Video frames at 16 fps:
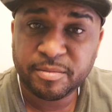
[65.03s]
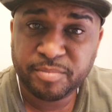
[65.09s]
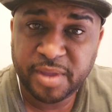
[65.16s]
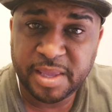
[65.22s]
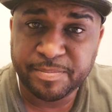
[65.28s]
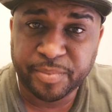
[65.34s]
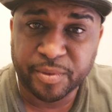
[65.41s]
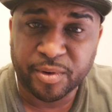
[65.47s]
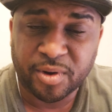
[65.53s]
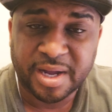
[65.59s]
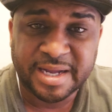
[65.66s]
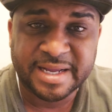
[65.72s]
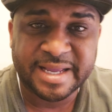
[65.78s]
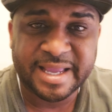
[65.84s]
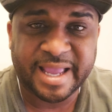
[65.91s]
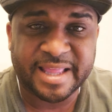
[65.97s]
people.
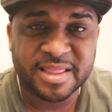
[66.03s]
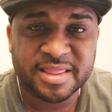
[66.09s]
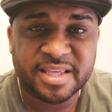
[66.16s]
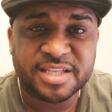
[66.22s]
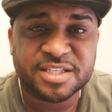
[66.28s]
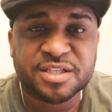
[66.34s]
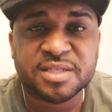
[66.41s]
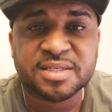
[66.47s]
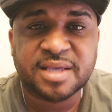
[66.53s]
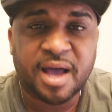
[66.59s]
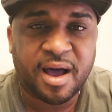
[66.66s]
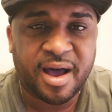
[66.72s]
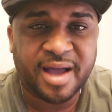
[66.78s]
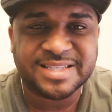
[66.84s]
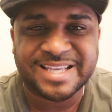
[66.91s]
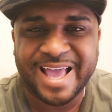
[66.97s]
And this is
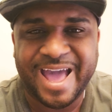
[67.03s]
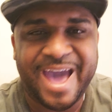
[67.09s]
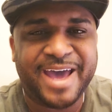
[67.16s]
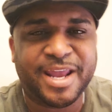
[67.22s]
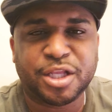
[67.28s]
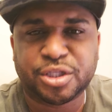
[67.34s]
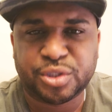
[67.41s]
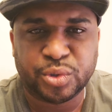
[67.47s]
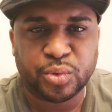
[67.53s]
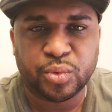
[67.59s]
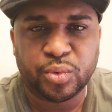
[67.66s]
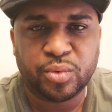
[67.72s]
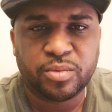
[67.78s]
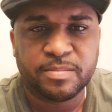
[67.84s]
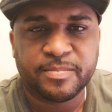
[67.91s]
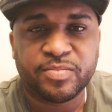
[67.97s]
God's
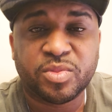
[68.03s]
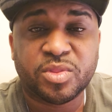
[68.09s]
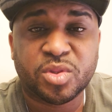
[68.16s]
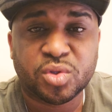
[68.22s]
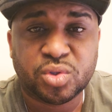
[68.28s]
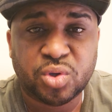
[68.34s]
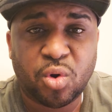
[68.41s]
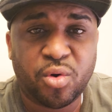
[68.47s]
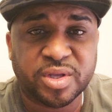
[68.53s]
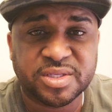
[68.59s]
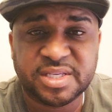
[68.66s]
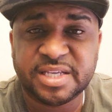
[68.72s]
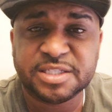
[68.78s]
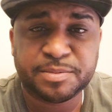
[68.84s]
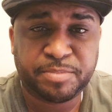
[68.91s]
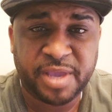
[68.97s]
attitude towards
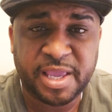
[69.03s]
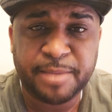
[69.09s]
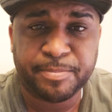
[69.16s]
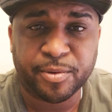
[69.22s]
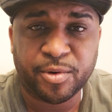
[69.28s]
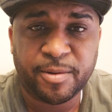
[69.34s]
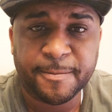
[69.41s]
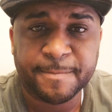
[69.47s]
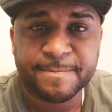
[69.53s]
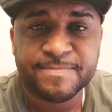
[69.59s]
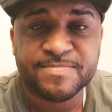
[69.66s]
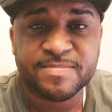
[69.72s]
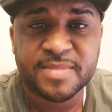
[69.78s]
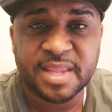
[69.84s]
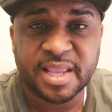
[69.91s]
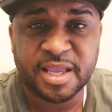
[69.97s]
his people
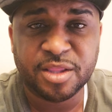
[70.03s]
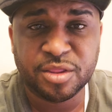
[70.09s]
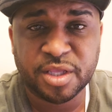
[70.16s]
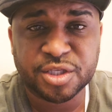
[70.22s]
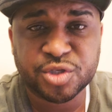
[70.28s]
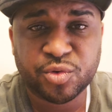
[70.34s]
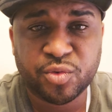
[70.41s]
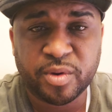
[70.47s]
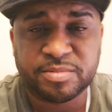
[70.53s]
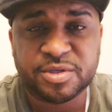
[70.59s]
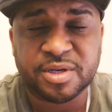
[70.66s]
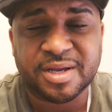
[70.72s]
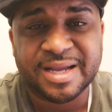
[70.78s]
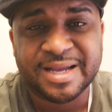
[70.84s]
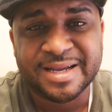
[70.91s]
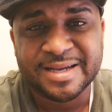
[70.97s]
in this
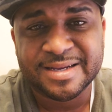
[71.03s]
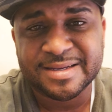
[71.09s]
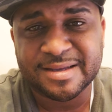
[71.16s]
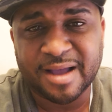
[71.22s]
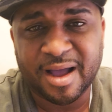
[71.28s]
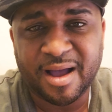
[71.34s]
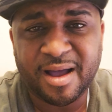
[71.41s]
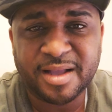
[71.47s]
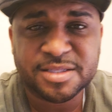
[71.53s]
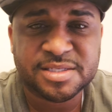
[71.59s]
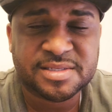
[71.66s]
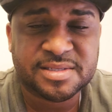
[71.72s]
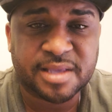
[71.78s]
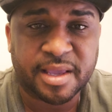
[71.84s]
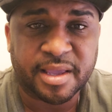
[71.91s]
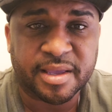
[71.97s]
scripture. God
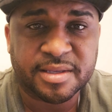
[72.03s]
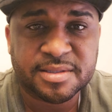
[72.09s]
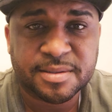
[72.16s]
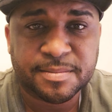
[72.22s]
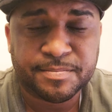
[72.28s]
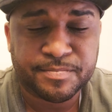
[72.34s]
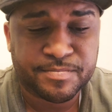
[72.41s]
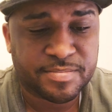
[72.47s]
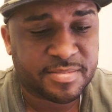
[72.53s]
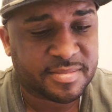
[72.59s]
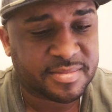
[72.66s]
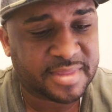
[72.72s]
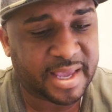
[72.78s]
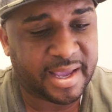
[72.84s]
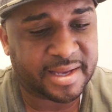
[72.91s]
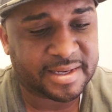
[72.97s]
says
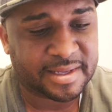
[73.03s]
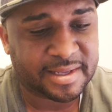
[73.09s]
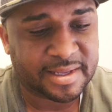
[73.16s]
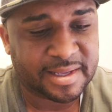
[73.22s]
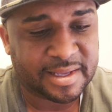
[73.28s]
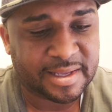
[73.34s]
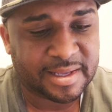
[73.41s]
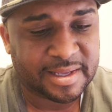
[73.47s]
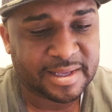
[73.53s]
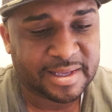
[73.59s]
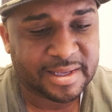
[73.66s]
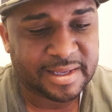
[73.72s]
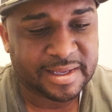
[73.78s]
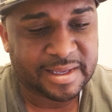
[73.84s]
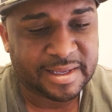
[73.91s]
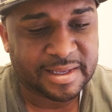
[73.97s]
that
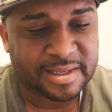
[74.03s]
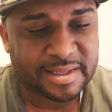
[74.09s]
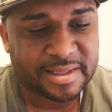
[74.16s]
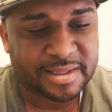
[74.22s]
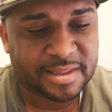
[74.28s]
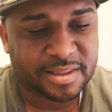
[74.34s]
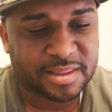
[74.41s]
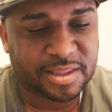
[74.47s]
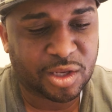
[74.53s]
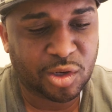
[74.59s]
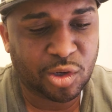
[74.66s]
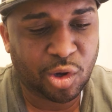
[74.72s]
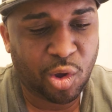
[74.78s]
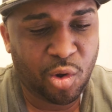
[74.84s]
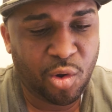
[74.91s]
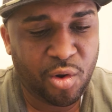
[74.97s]
the
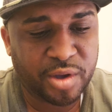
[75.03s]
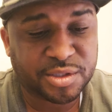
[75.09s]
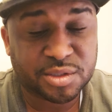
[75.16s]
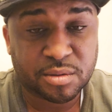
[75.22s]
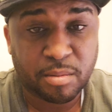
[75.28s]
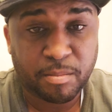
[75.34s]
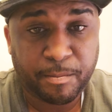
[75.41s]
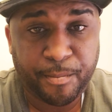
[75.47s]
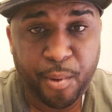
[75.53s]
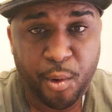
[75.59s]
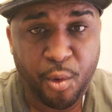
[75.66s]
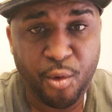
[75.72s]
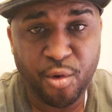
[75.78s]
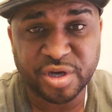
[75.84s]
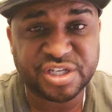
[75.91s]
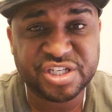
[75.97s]
Lord's
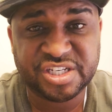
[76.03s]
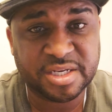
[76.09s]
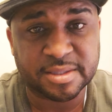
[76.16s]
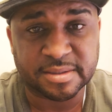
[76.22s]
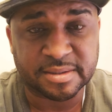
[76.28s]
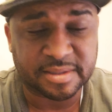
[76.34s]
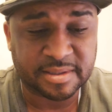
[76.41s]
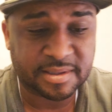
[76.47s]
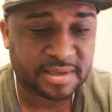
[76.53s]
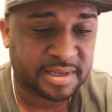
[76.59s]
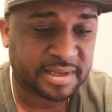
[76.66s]
portion